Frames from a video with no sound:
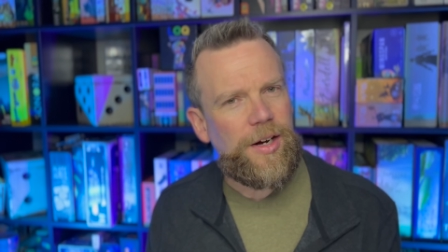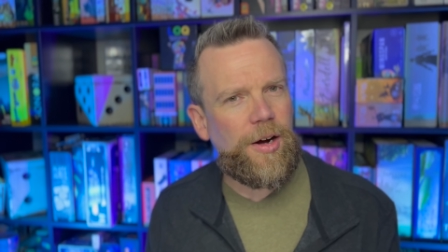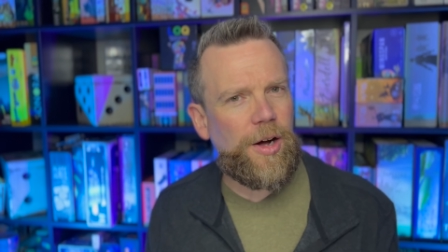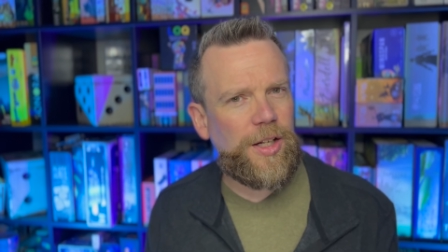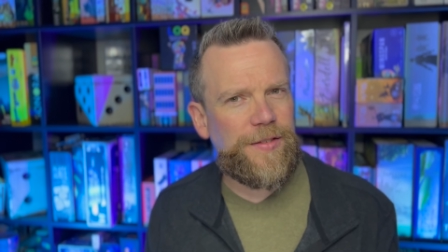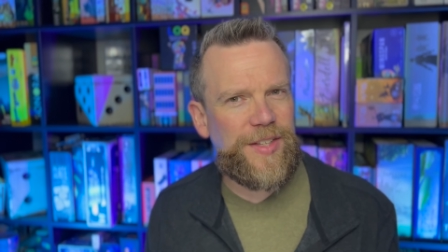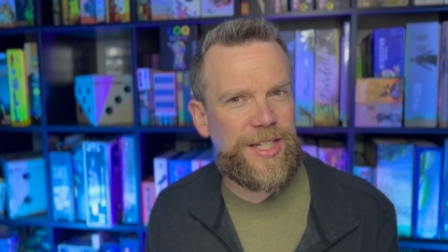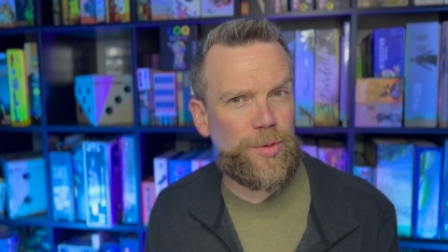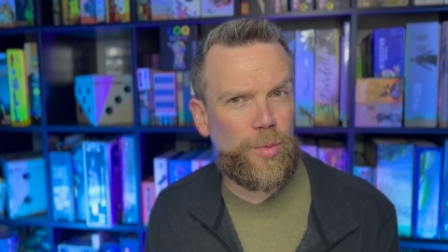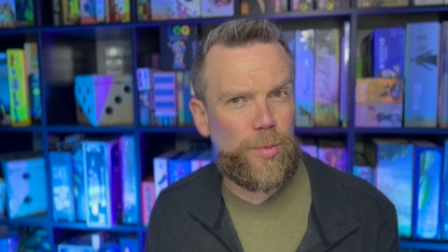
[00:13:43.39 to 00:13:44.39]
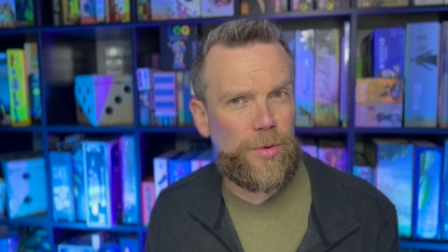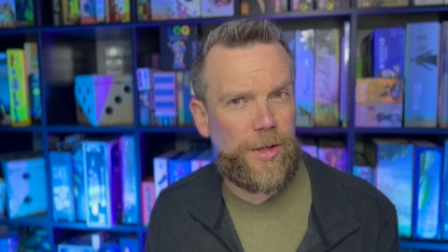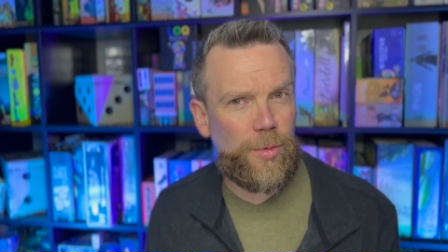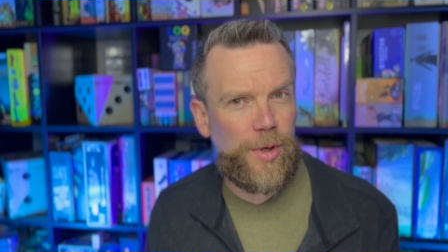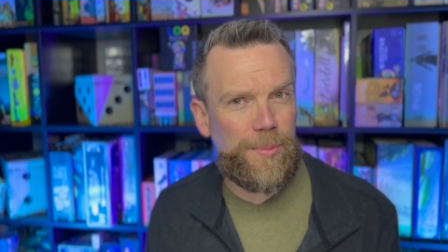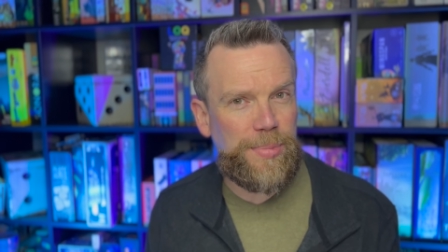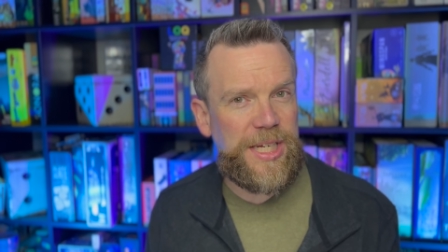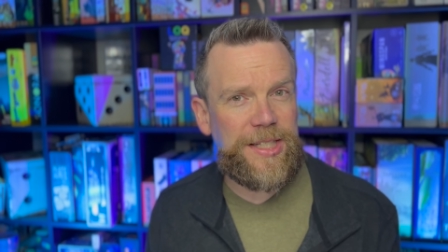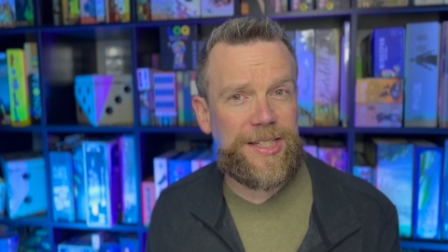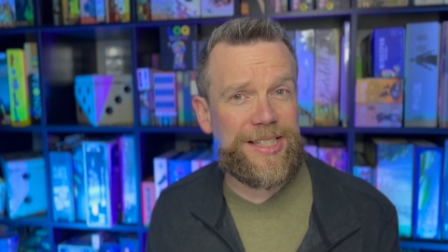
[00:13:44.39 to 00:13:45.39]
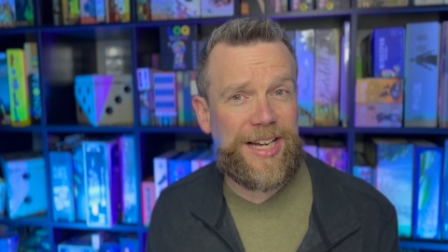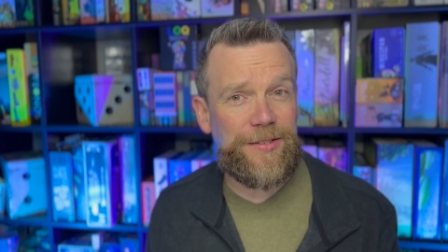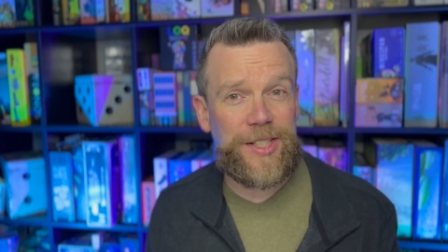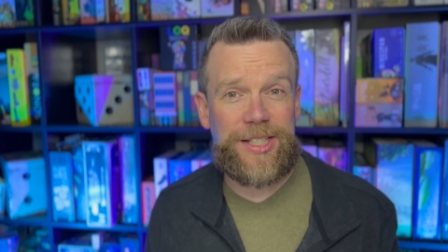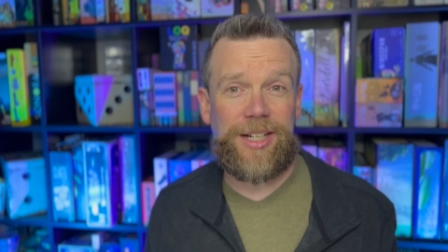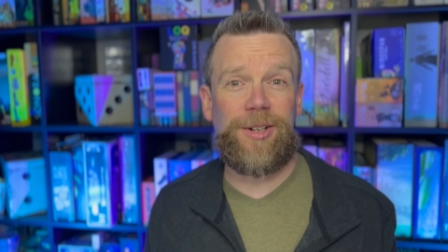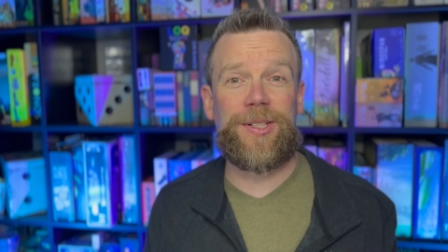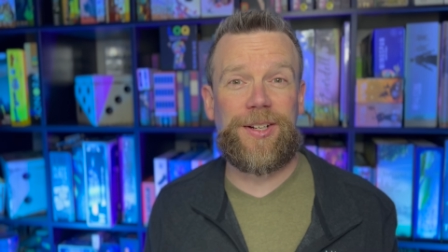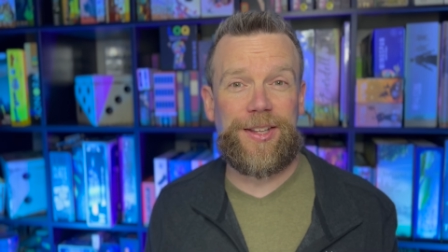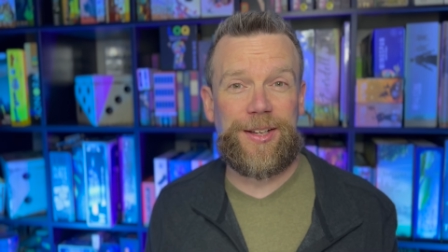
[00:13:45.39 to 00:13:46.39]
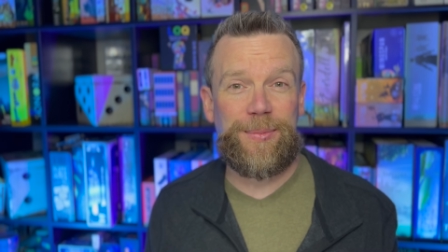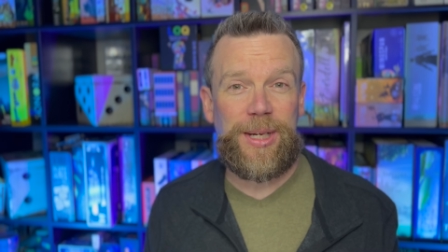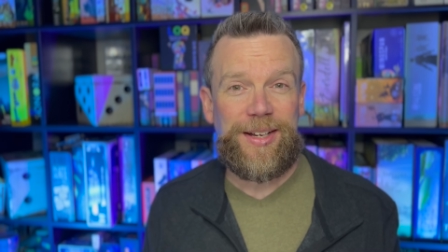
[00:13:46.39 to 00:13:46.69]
all of these little wooden pieces have stickers on them.